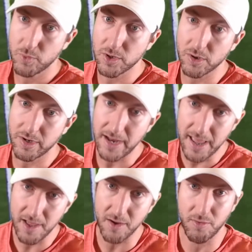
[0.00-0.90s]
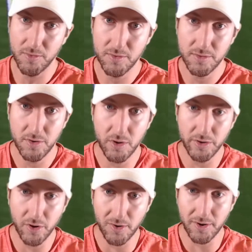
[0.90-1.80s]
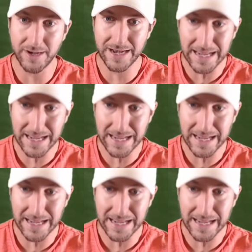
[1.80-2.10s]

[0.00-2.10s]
We are now on our